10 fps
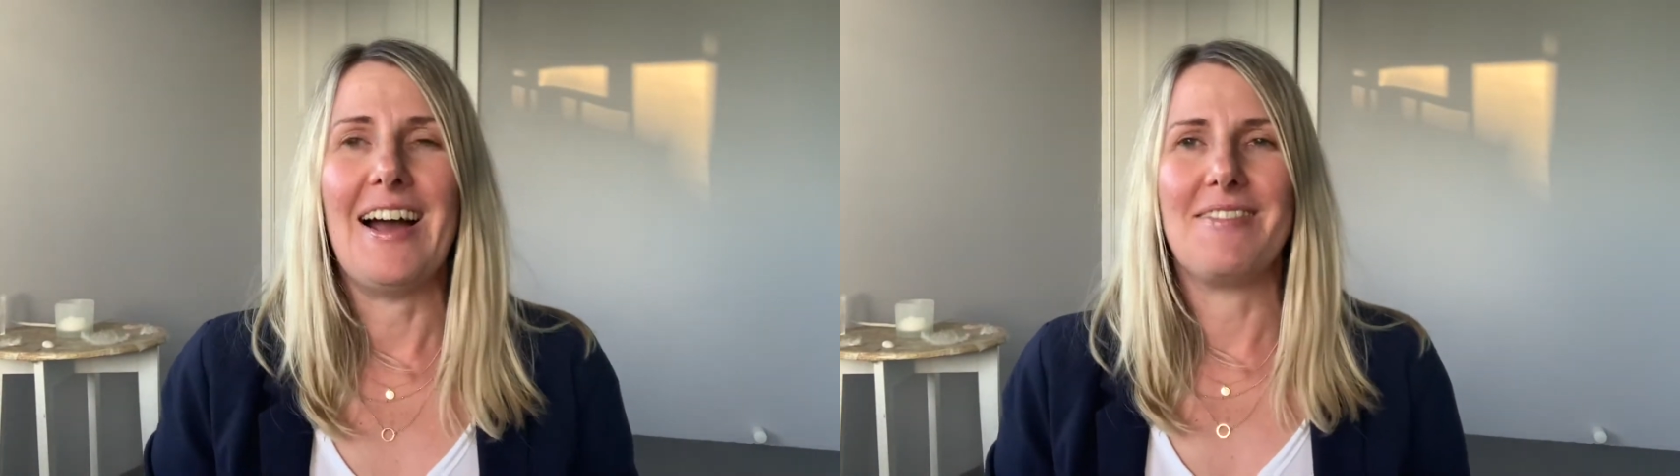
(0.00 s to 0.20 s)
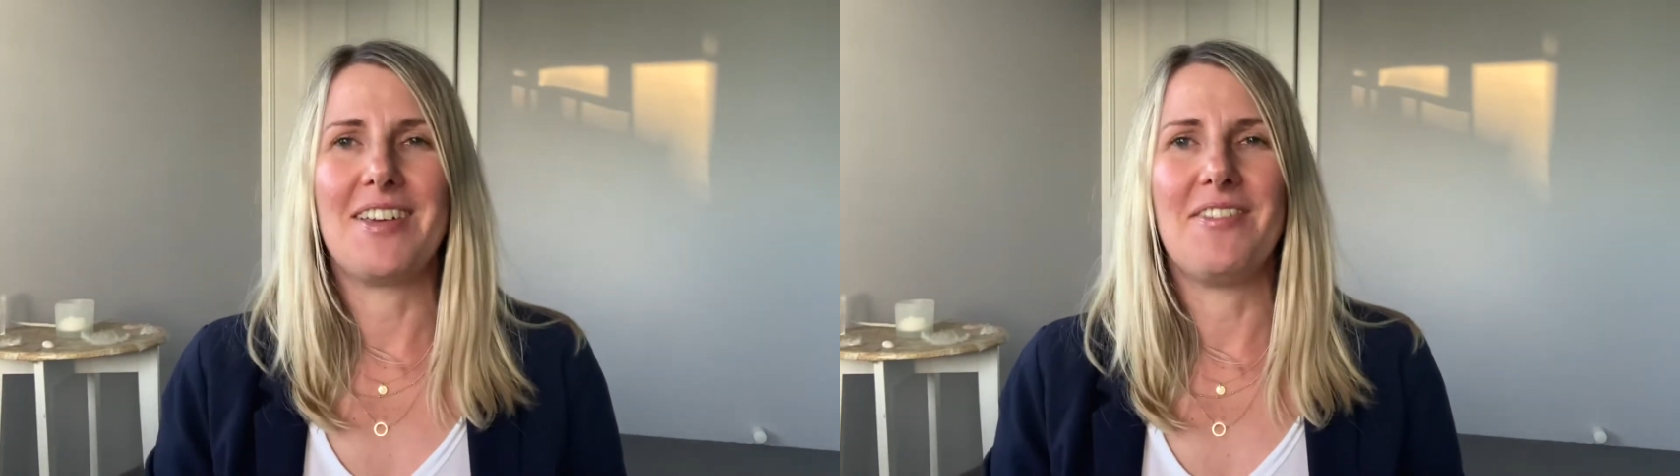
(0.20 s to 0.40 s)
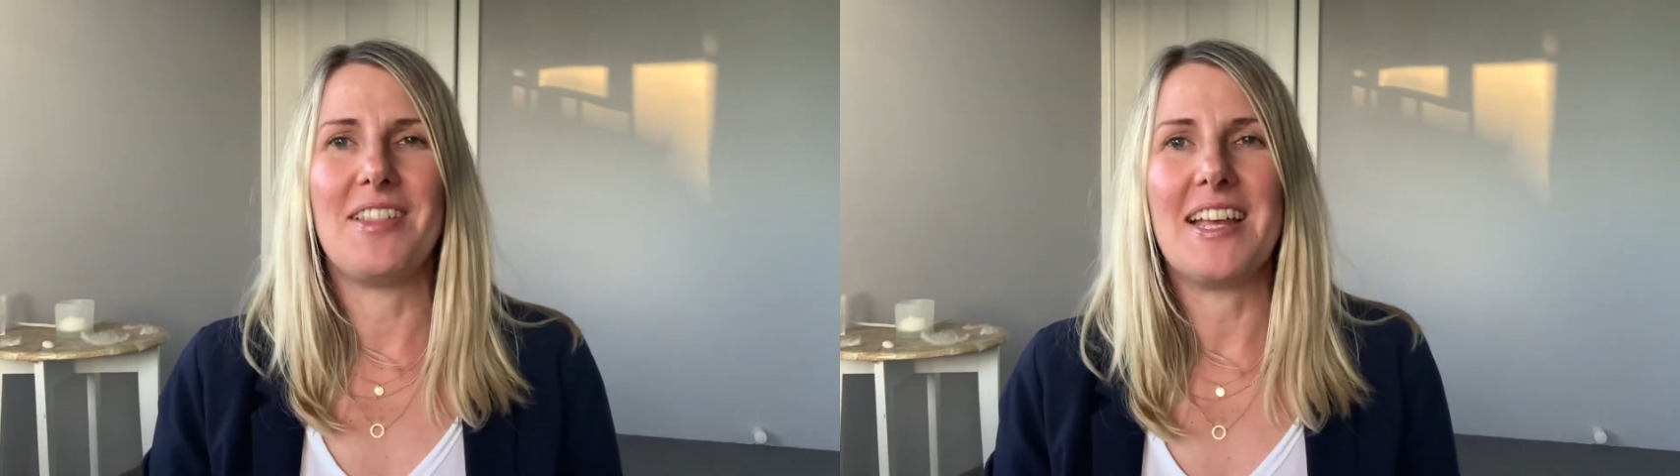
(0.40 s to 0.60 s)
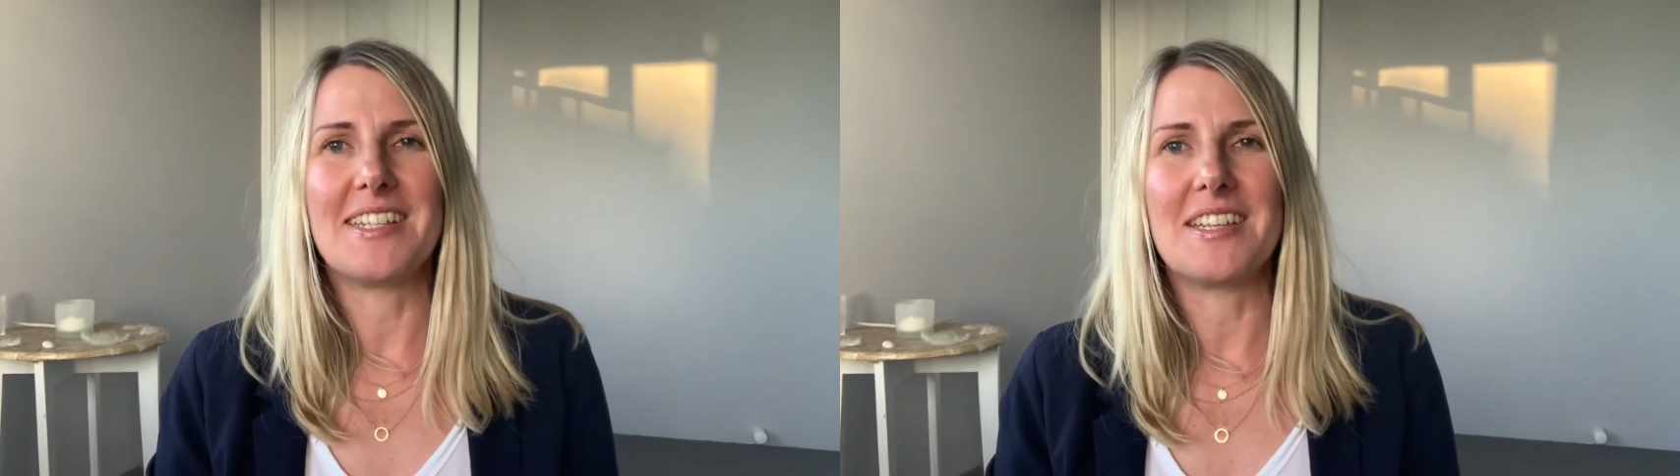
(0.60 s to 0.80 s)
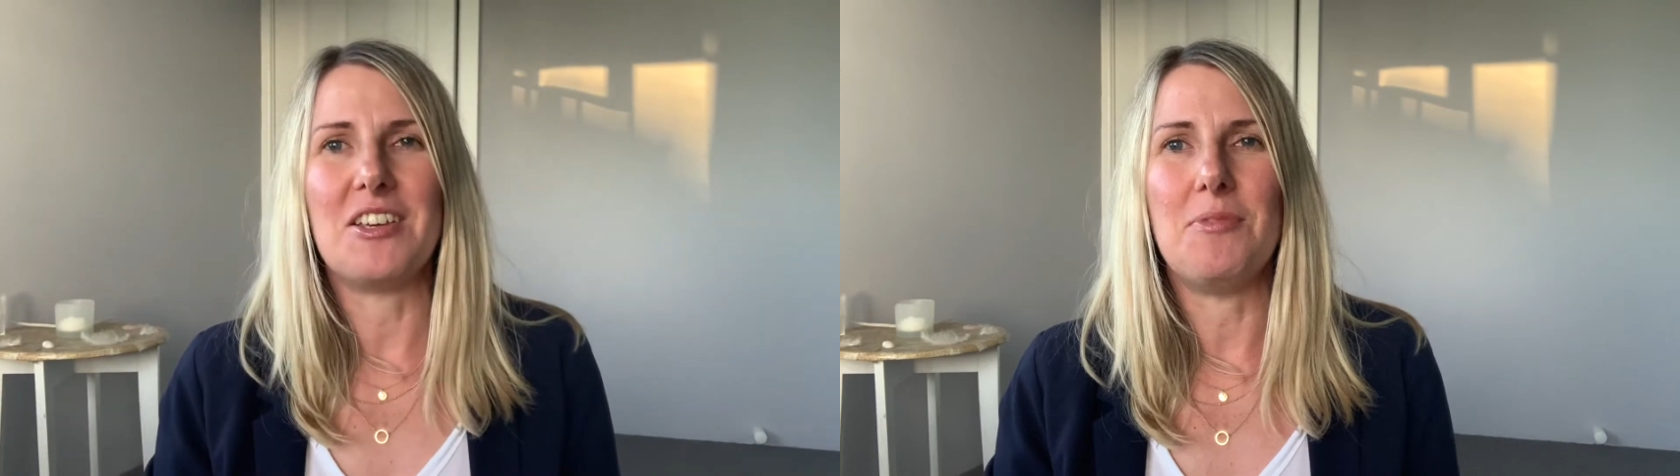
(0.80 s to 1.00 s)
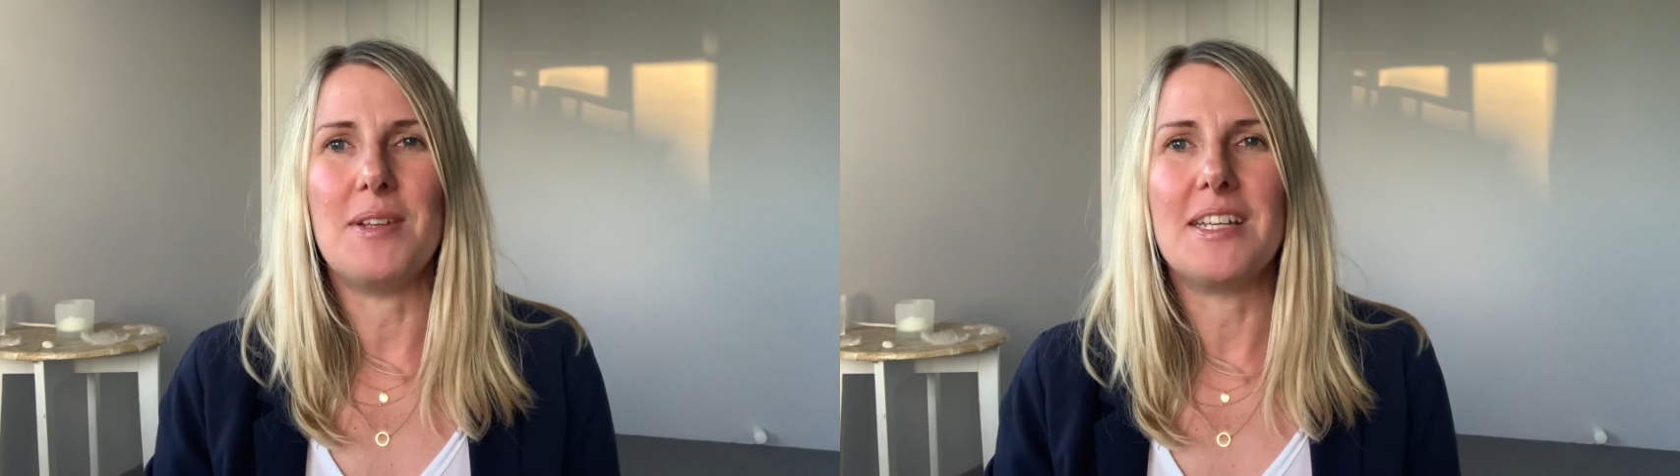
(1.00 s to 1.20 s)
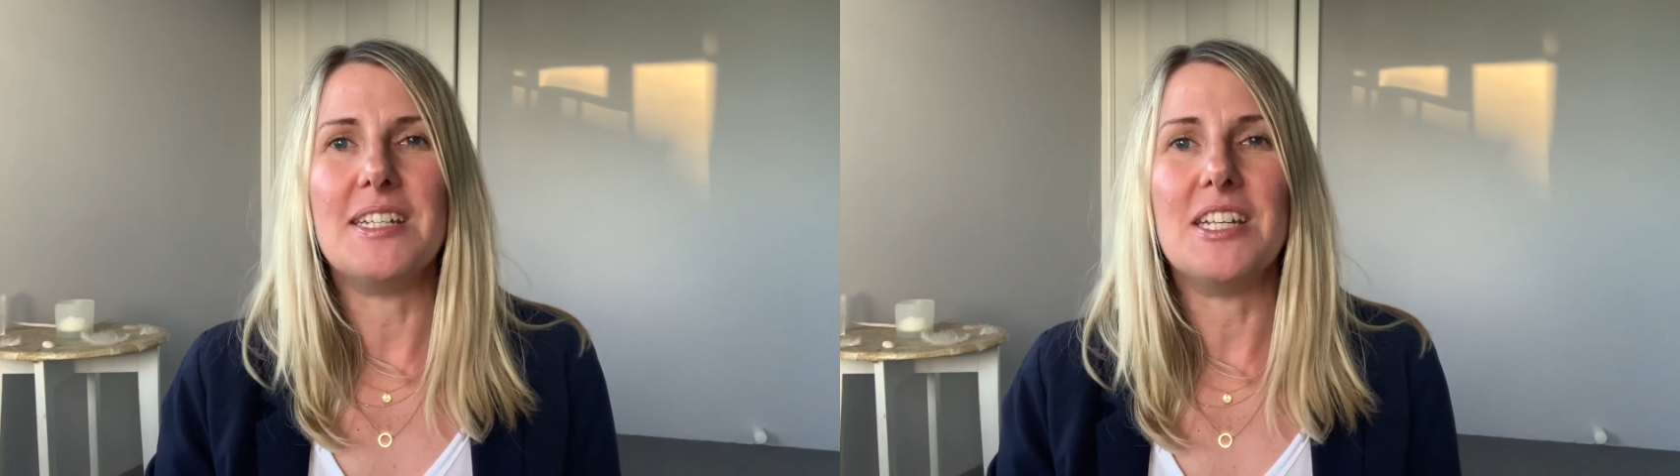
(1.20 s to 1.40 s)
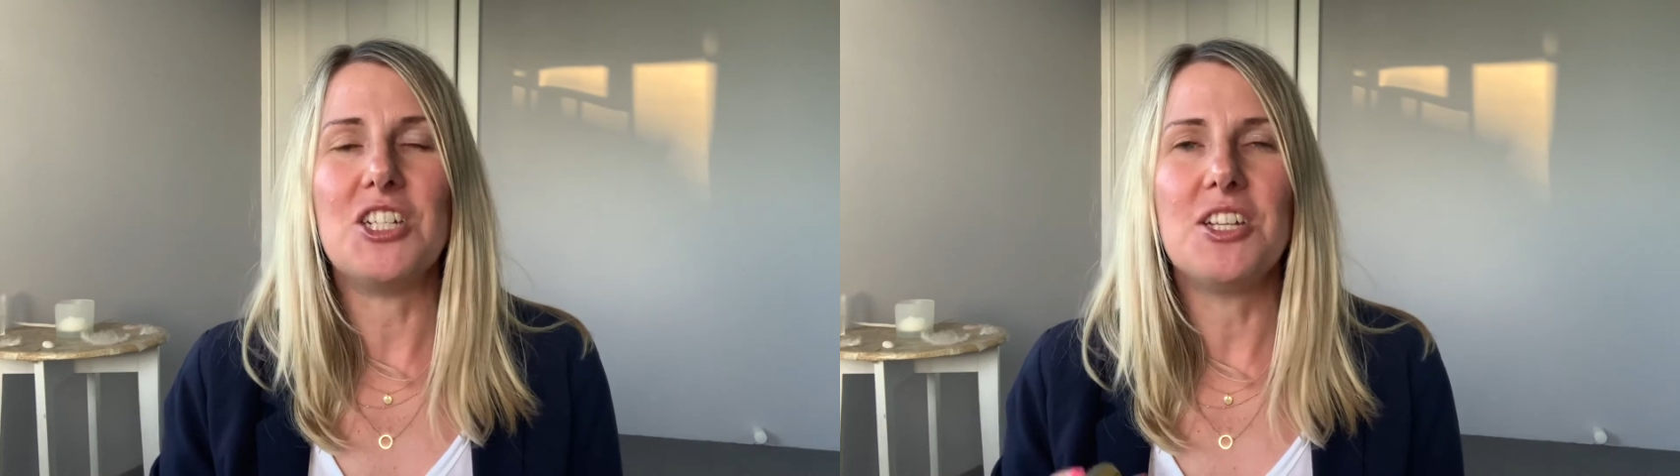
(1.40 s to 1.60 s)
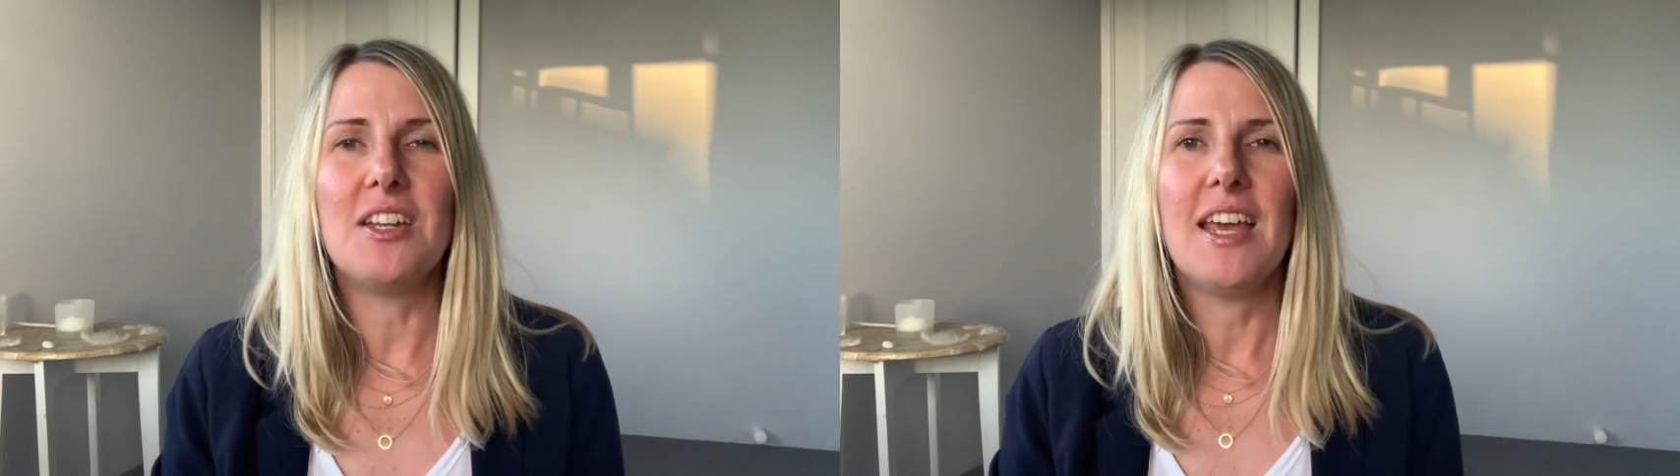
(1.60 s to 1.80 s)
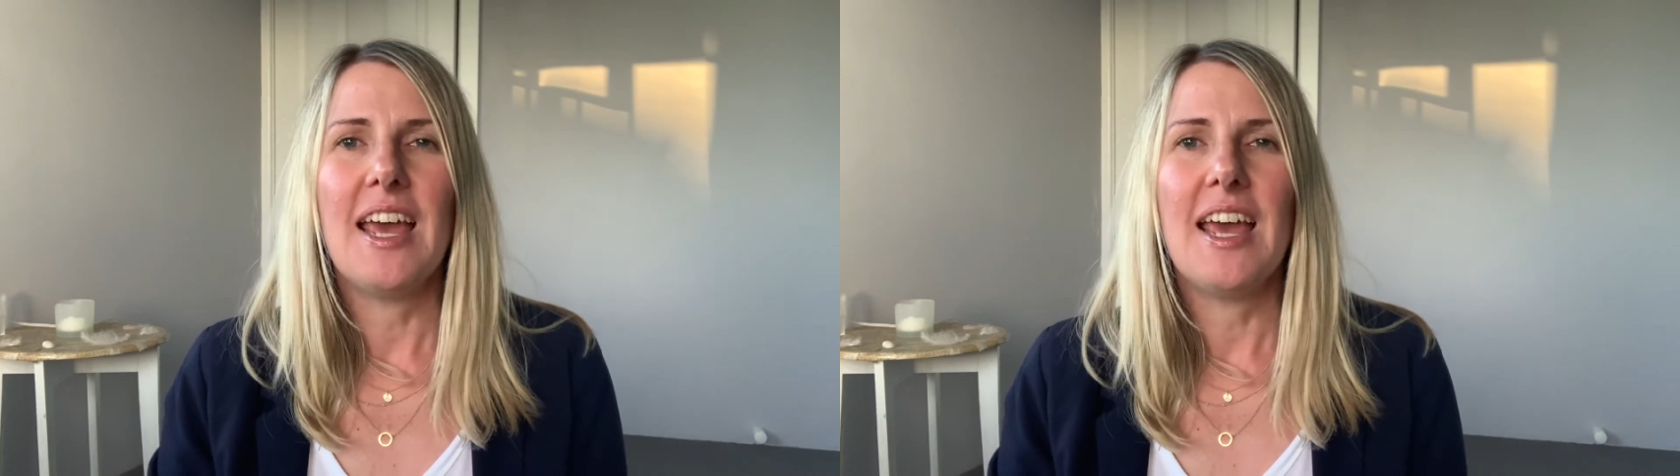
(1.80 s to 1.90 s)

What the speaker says: given that's the human condition.